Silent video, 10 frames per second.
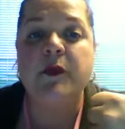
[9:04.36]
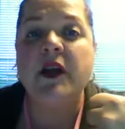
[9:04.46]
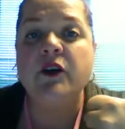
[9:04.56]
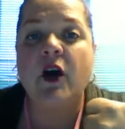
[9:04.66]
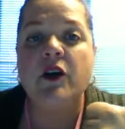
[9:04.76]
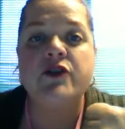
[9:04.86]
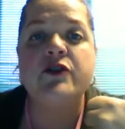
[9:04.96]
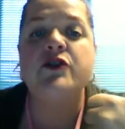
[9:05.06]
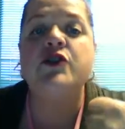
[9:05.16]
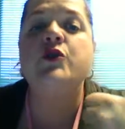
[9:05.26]
blood
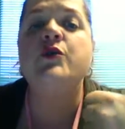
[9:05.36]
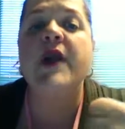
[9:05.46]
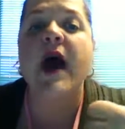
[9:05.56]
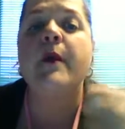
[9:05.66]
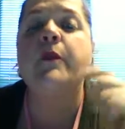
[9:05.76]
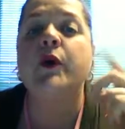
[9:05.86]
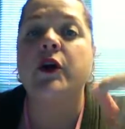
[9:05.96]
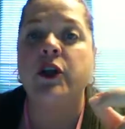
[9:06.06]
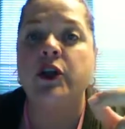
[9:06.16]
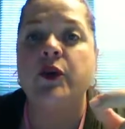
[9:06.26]
cultures do not
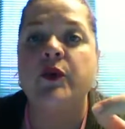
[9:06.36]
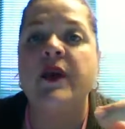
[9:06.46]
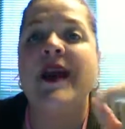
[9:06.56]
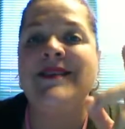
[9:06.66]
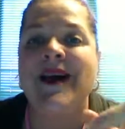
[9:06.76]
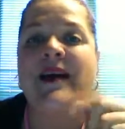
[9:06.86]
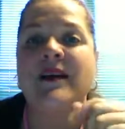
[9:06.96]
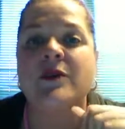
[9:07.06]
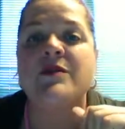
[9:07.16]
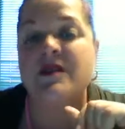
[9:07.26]
preclude a
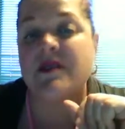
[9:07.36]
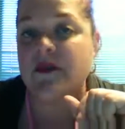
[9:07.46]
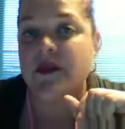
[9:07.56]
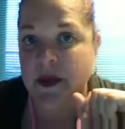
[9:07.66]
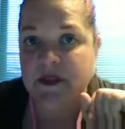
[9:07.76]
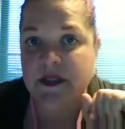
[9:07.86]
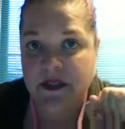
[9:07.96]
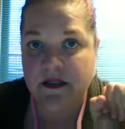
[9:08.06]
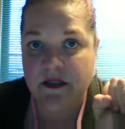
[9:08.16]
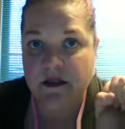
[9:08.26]
diagnosis of
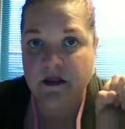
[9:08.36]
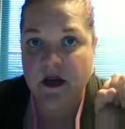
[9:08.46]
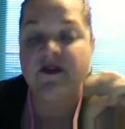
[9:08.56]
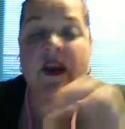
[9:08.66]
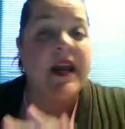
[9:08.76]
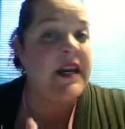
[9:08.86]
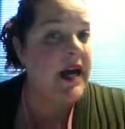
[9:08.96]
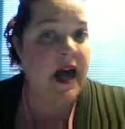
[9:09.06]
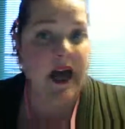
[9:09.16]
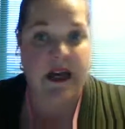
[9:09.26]
sepsis of any
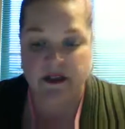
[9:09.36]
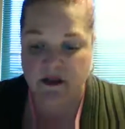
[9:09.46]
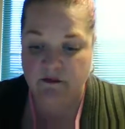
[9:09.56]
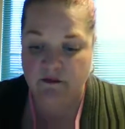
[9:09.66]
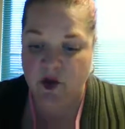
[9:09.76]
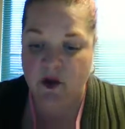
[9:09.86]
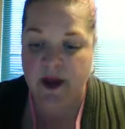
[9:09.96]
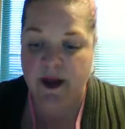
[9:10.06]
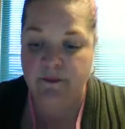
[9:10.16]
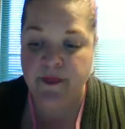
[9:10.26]
kind,
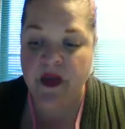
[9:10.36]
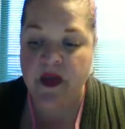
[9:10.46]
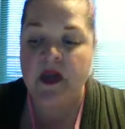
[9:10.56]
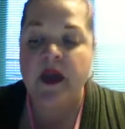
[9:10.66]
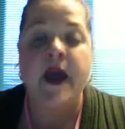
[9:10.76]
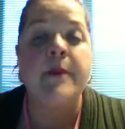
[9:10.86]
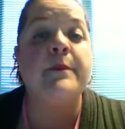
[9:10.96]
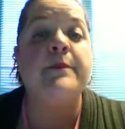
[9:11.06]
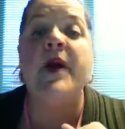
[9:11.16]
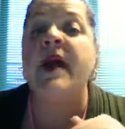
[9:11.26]
okay?
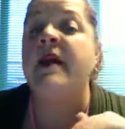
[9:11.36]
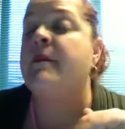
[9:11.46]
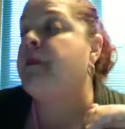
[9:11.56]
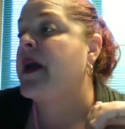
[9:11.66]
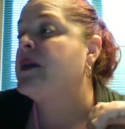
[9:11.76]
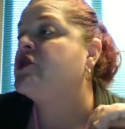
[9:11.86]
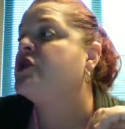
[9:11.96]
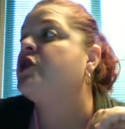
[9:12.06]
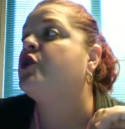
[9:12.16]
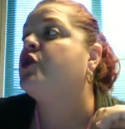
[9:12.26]
A
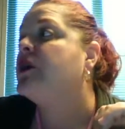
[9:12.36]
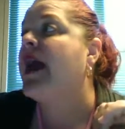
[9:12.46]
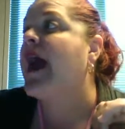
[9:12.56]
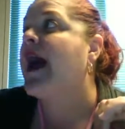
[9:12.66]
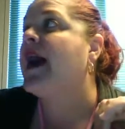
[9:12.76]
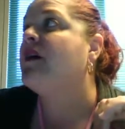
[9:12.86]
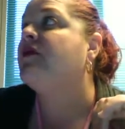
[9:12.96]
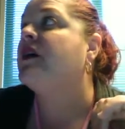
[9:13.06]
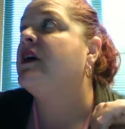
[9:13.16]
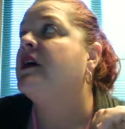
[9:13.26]
patient could have